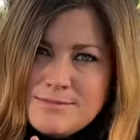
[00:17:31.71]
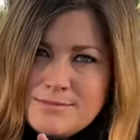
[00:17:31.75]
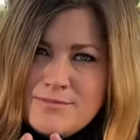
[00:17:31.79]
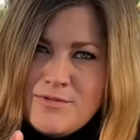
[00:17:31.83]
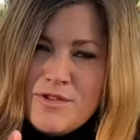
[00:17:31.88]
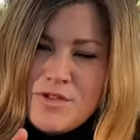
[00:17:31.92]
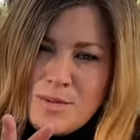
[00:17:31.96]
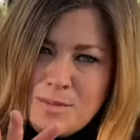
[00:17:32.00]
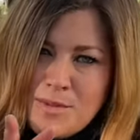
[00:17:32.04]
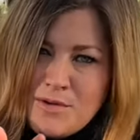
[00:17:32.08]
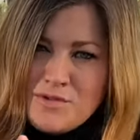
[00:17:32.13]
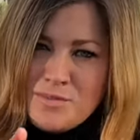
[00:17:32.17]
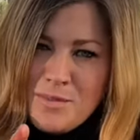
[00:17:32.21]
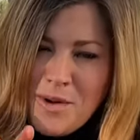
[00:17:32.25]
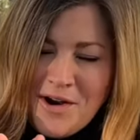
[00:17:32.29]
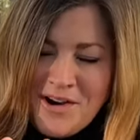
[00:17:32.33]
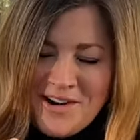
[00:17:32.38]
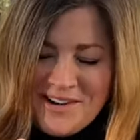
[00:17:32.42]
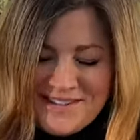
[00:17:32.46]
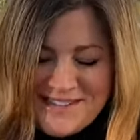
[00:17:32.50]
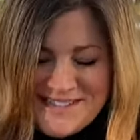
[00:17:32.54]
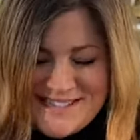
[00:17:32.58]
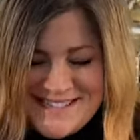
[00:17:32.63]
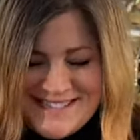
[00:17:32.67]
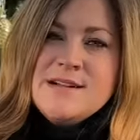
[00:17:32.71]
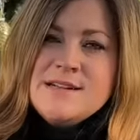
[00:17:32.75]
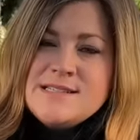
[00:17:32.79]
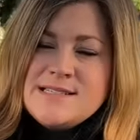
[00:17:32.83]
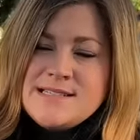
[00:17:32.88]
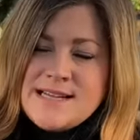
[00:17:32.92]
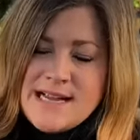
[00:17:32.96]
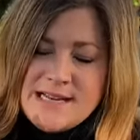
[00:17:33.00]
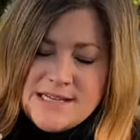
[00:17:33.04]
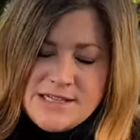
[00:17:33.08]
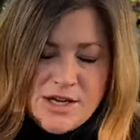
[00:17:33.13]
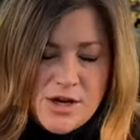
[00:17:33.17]
For the most part.
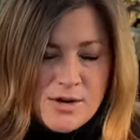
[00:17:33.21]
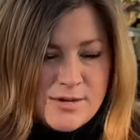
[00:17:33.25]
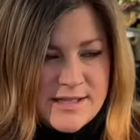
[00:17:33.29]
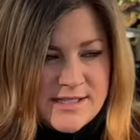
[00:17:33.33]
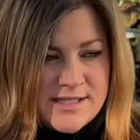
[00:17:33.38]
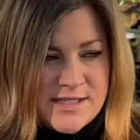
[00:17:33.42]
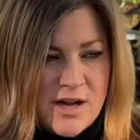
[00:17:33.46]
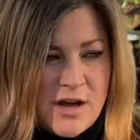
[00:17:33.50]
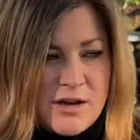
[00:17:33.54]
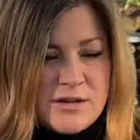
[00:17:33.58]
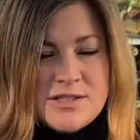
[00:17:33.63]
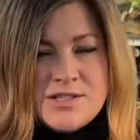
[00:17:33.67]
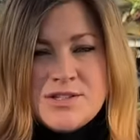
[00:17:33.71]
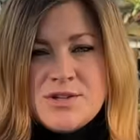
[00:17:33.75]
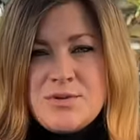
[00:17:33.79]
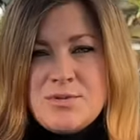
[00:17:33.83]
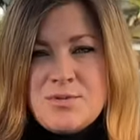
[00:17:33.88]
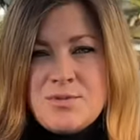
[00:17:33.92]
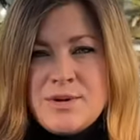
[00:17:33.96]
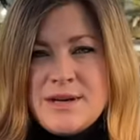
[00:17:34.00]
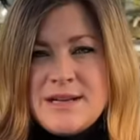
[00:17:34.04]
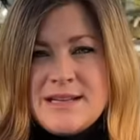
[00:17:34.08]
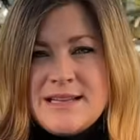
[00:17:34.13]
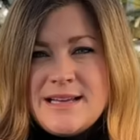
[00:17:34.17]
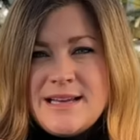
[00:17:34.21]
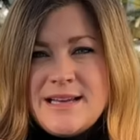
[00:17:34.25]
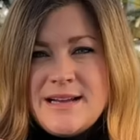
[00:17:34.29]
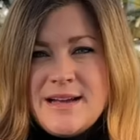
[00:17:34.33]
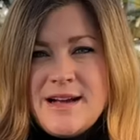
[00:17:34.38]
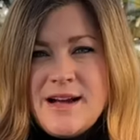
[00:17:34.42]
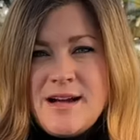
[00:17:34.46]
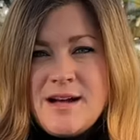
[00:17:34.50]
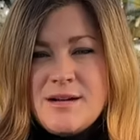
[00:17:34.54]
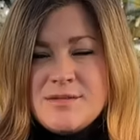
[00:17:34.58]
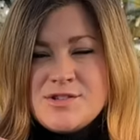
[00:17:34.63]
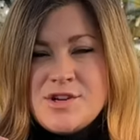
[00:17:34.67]
Side note, it's also really
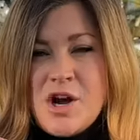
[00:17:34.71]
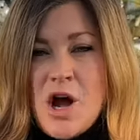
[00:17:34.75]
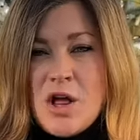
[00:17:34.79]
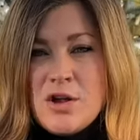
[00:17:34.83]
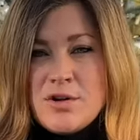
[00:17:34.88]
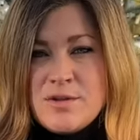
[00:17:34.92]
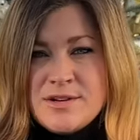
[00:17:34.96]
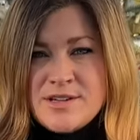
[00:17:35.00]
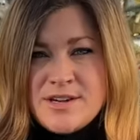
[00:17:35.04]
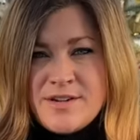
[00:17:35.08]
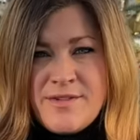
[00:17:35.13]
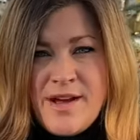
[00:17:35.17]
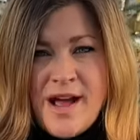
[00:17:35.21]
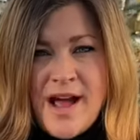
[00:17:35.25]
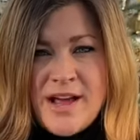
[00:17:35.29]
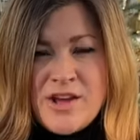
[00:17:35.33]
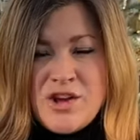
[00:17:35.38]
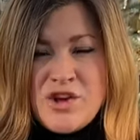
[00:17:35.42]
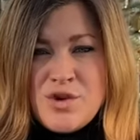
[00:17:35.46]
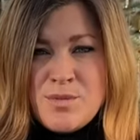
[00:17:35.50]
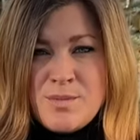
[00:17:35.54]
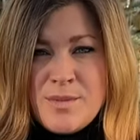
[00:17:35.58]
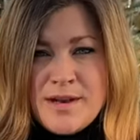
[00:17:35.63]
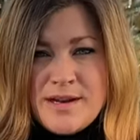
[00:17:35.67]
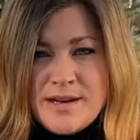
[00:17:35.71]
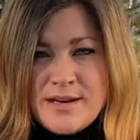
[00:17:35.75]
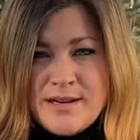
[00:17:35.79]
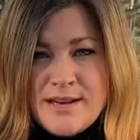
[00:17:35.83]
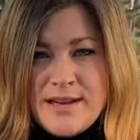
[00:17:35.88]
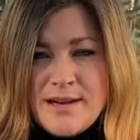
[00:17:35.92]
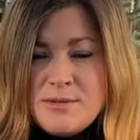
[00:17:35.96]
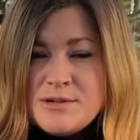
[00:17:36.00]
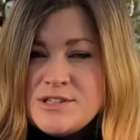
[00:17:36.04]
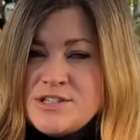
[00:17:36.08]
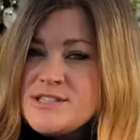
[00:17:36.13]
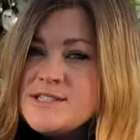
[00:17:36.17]
tolerant of high
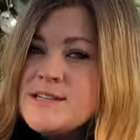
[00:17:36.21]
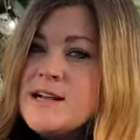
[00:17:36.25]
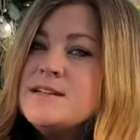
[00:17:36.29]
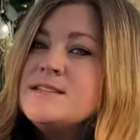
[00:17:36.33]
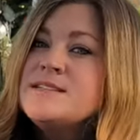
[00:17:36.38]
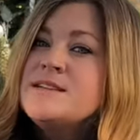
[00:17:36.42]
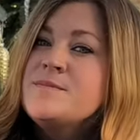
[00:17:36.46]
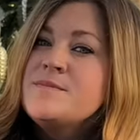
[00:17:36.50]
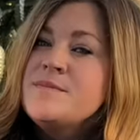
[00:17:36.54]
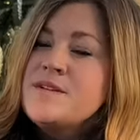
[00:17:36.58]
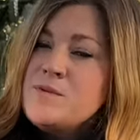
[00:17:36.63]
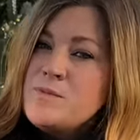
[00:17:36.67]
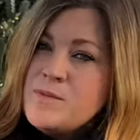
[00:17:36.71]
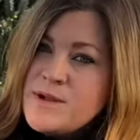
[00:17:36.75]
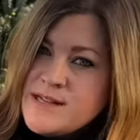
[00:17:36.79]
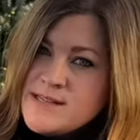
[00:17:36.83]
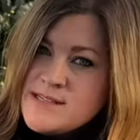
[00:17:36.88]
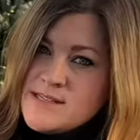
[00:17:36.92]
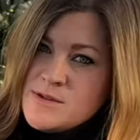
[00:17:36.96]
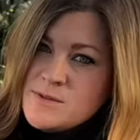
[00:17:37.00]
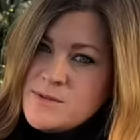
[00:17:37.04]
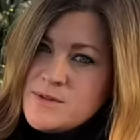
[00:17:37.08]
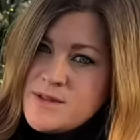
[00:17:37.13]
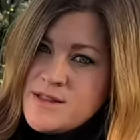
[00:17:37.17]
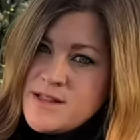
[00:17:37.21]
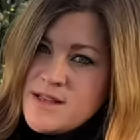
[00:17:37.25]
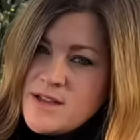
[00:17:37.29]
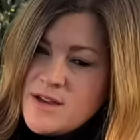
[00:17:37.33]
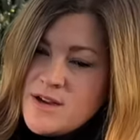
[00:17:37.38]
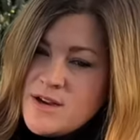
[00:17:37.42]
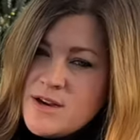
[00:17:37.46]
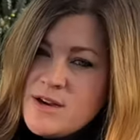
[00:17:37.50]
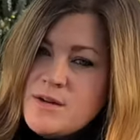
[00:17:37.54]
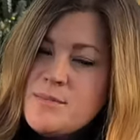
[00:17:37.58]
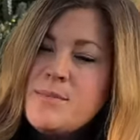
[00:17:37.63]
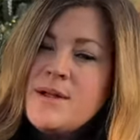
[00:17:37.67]
humidity, which is not something we deal with
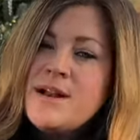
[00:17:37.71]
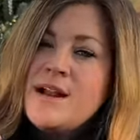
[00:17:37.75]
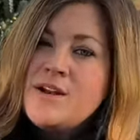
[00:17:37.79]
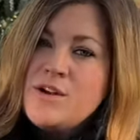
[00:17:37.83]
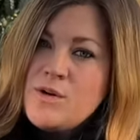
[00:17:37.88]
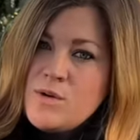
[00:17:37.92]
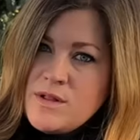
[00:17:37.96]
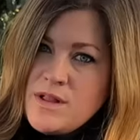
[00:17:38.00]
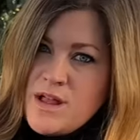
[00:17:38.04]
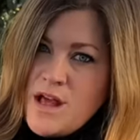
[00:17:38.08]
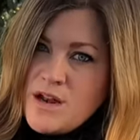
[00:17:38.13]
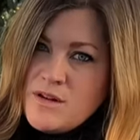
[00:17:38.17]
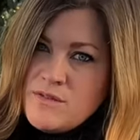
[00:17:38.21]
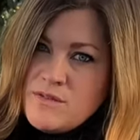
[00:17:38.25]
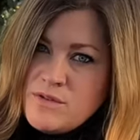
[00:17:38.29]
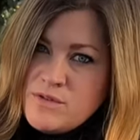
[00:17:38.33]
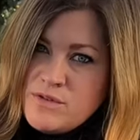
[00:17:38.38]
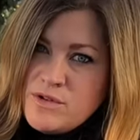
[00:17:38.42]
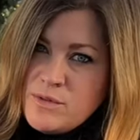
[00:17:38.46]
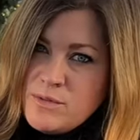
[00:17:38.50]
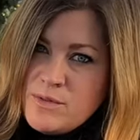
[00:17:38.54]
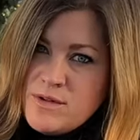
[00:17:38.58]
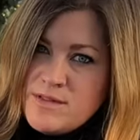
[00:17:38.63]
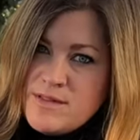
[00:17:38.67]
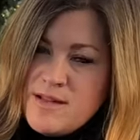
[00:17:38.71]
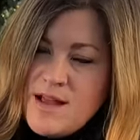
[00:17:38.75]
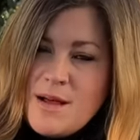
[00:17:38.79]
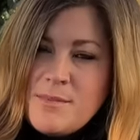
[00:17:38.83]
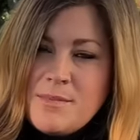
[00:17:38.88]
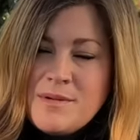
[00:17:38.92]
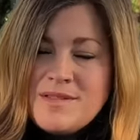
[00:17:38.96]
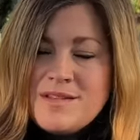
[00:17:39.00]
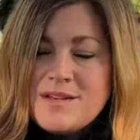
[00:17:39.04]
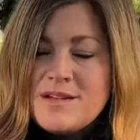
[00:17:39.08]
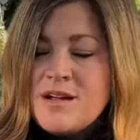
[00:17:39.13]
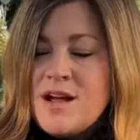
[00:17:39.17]
here, but I know a lot of you deal with that.
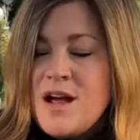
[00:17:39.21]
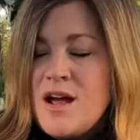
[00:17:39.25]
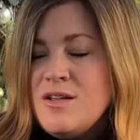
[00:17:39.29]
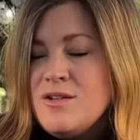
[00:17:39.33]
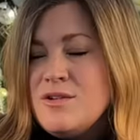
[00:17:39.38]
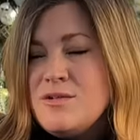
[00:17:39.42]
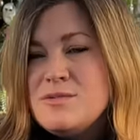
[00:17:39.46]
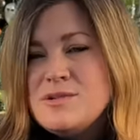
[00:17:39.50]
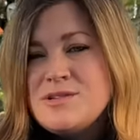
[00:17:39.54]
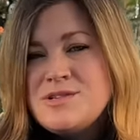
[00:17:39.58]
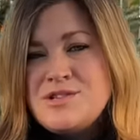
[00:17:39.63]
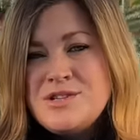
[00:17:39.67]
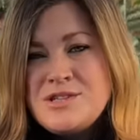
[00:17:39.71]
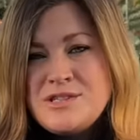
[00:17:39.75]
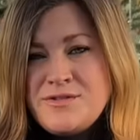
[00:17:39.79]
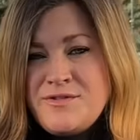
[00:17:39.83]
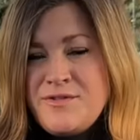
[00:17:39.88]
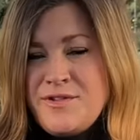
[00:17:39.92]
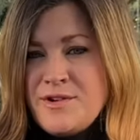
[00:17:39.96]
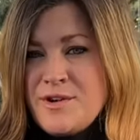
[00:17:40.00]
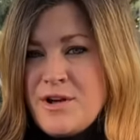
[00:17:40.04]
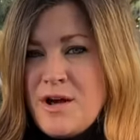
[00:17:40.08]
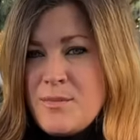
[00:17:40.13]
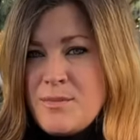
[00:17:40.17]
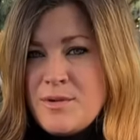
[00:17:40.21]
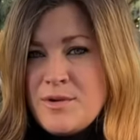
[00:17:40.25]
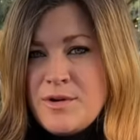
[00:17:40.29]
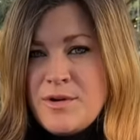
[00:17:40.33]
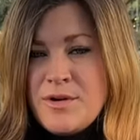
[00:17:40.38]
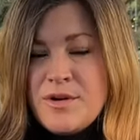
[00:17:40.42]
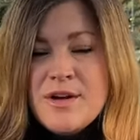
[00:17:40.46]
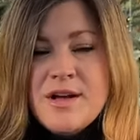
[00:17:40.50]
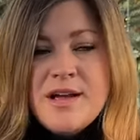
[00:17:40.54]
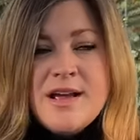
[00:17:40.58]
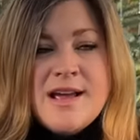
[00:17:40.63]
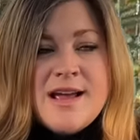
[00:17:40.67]
But the color was just
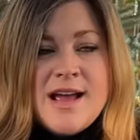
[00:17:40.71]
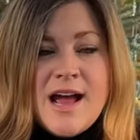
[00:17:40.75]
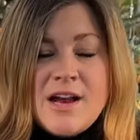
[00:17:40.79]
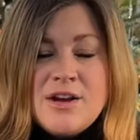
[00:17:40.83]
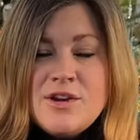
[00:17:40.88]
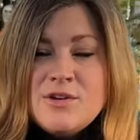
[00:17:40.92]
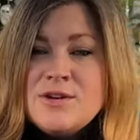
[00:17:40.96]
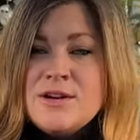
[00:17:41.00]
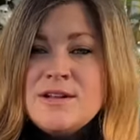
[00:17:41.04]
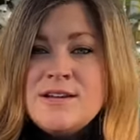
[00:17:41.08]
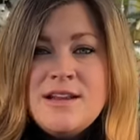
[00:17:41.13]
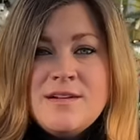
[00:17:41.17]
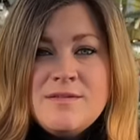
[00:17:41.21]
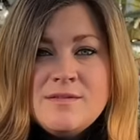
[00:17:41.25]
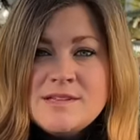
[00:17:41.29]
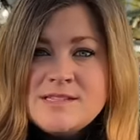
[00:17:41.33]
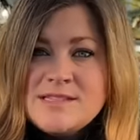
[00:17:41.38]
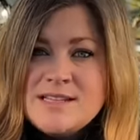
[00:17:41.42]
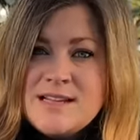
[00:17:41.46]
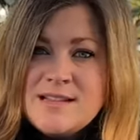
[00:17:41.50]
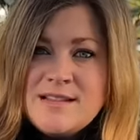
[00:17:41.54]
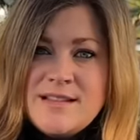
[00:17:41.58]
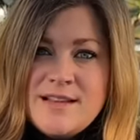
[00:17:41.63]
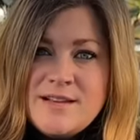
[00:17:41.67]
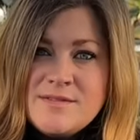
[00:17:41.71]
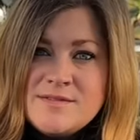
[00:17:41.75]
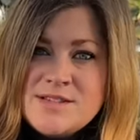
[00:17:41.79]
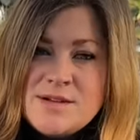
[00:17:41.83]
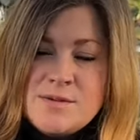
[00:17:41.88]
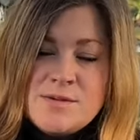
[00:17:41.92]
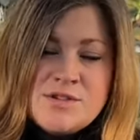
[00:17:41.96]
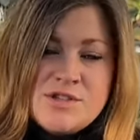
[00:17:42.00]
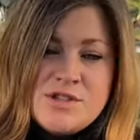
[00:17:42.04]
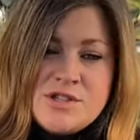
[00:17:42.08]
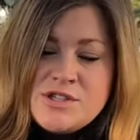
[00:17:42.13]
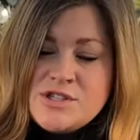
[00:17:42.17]
phenomenal, and you couldn't even see leaves. It
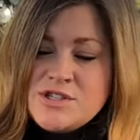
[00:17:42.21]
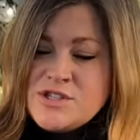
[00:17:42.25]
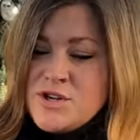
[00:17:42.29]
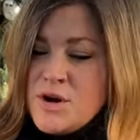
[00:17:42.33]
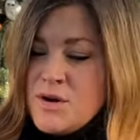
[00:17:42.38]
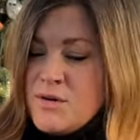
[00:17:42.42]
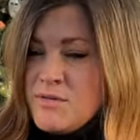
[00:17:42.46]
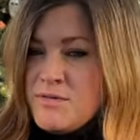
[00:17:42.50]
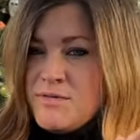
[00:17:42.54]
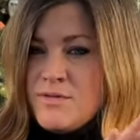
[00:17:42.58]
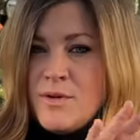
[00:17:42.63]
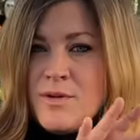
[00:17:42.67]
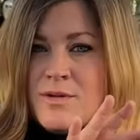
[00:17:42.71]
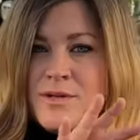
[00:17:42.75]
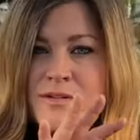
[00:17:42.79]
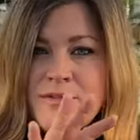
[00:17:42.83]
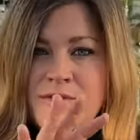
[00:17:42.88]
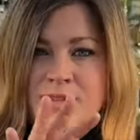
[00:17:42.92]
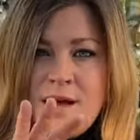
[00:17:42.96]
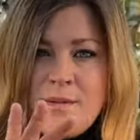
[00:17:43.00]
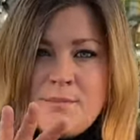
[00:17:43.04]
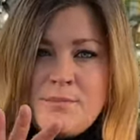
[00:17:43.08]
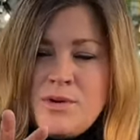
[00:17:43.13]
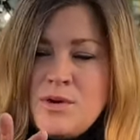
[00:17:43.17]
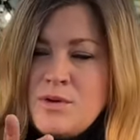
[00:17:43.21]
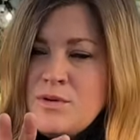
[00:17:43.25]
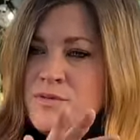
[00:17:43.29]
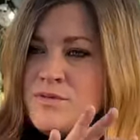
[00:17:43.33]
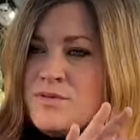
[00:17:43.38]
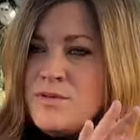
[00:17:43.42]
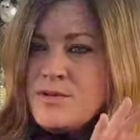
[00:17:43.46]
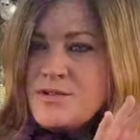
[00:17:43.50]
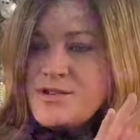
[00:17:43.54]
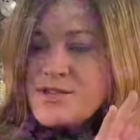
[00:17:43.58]
was just so full of that beautiful,